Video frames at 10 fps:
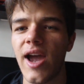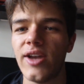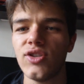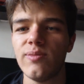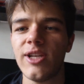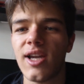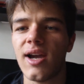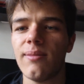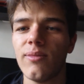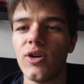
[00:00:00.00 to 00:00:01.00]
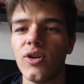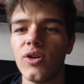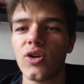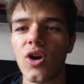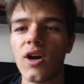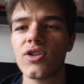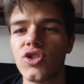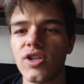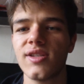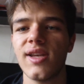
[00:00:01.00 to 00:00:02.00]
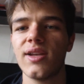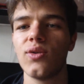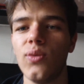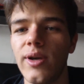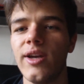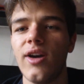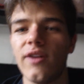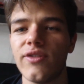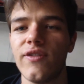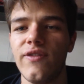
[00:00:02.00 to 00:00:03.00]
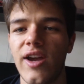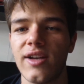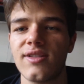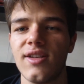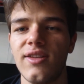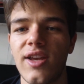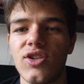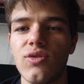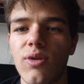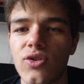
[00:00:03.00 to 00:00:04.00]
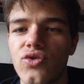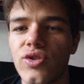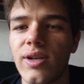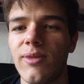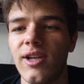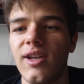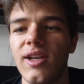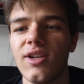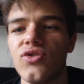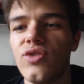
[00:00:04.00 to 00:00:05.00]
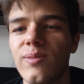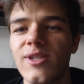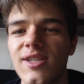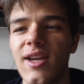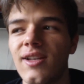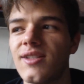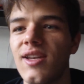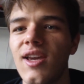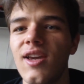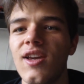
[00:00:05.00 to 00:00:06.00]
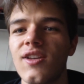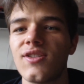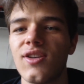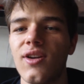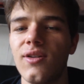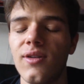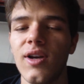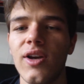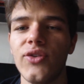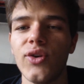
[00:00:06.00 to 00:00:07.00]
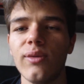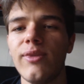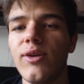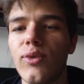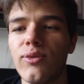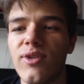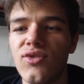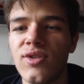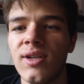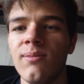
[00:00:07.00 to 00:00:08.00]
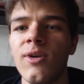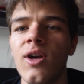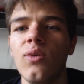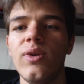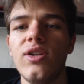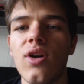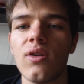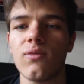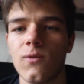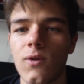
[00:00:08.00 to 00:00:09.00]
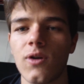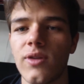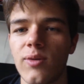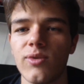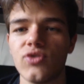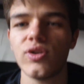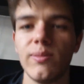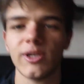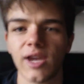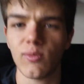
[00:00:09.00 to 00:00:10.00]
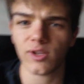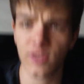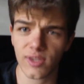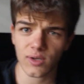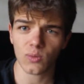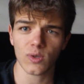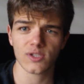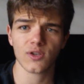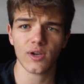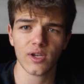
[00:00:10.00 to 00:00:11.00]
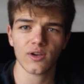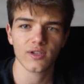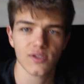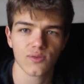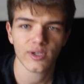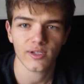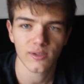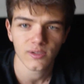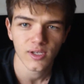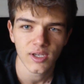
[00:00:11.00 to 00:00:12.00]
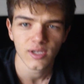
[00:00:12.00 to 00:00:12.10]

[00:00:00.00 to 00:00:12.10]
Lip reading: and you become conscious and aware of the fact that you are dreaming in a dream state. So, normally when we dream, we don't know that we're dreaming and we think what's going on is real.